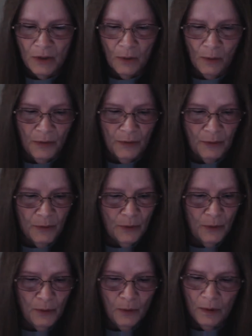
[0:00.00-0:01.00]
going
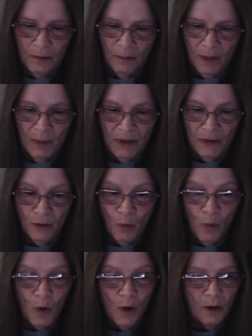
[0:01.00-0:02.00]
through my bedroom
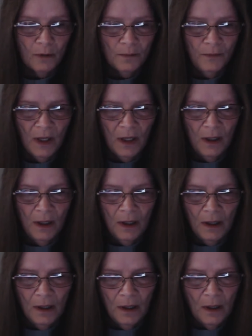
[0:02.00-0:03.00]
wall.
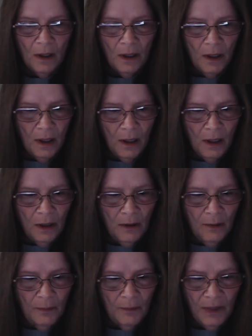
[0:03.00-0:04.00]

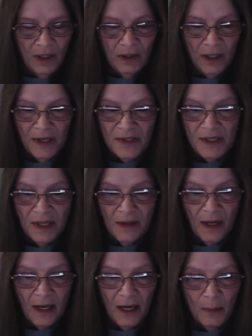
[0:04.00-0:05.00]
And like I said,
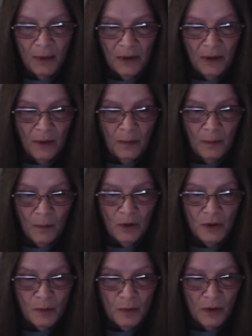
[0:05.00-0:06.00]
that happened on
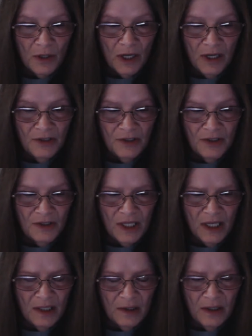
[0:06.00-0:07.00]
multiple occasions,
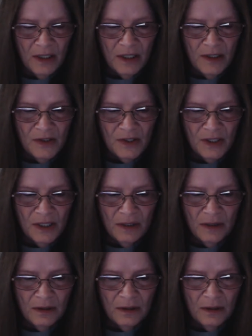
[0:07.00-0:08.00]
at least
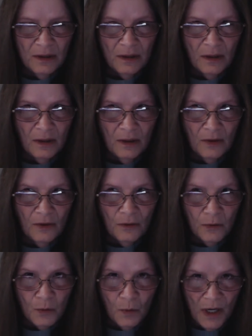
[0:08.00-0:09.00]

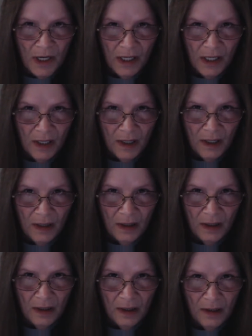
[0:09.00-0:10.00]
3,
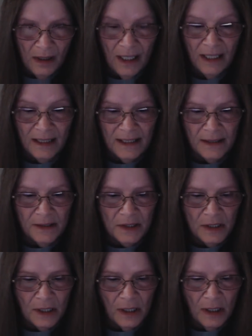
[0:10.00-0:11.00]
at least.